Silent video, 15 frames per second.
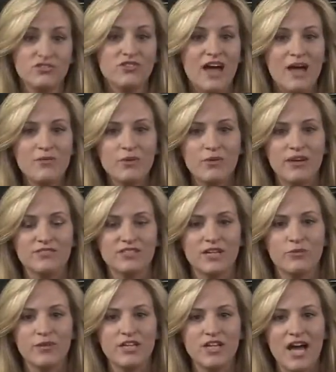Tsunami waves
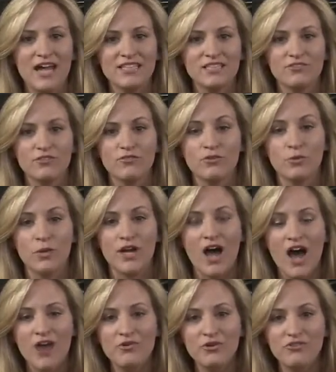can reach heights of over
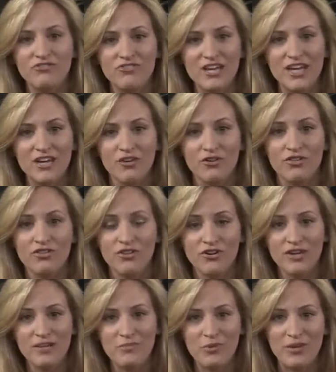100 feet or
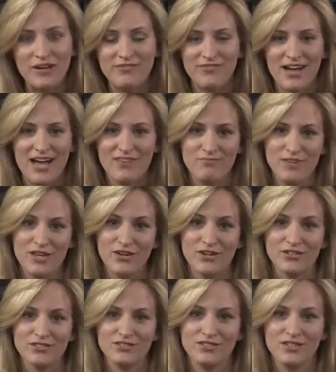30.5
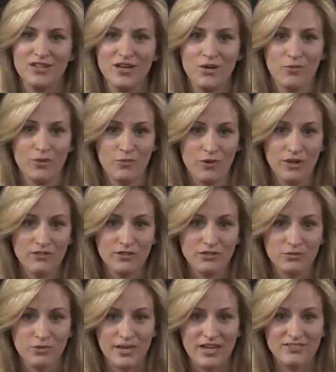meters. When one of
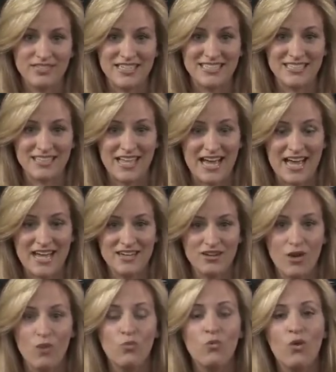those waves hits land,
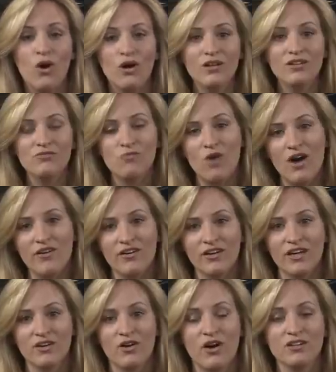a wall of water
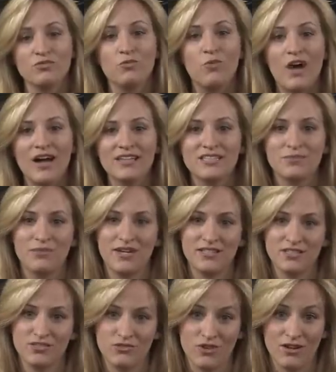can cause widespread
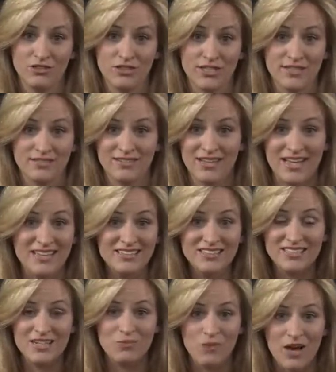destruction,
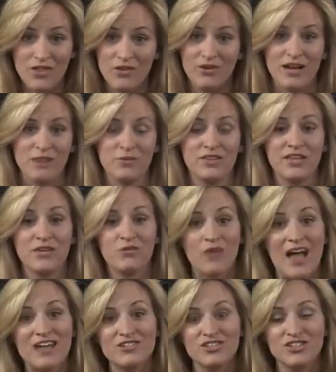instant weathering when they
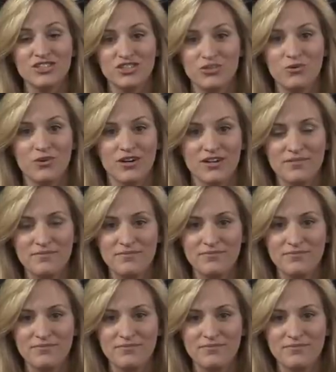crash to shore.